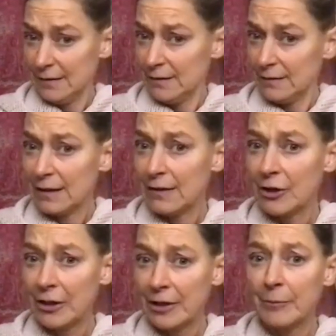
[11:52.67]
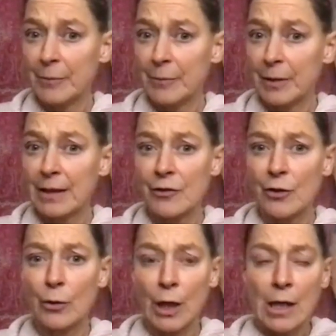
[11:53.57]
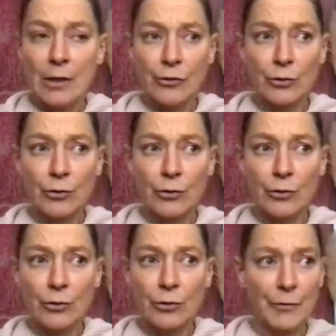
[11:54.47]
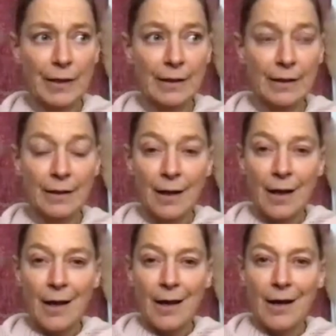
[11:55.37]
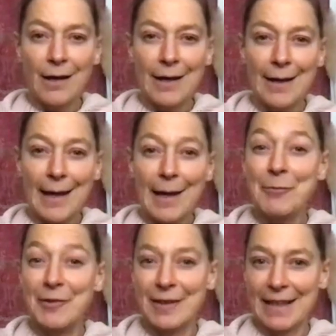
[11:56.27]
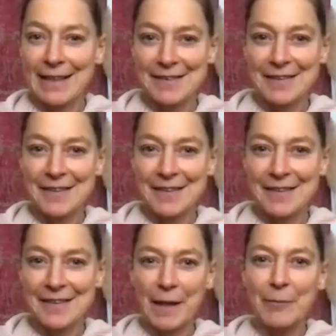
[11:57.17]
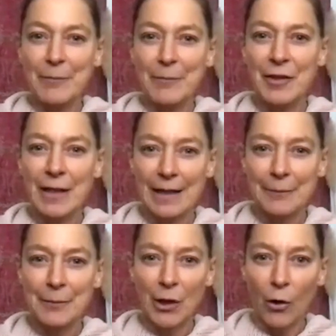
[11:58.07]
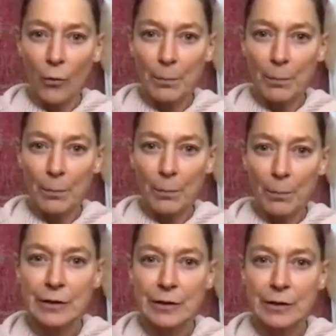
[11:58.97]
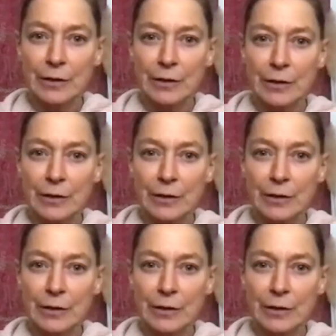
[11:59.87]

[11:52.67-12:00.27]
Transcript: things that are in the mind. So to come to something empty, as they say, come empty and be open to learn.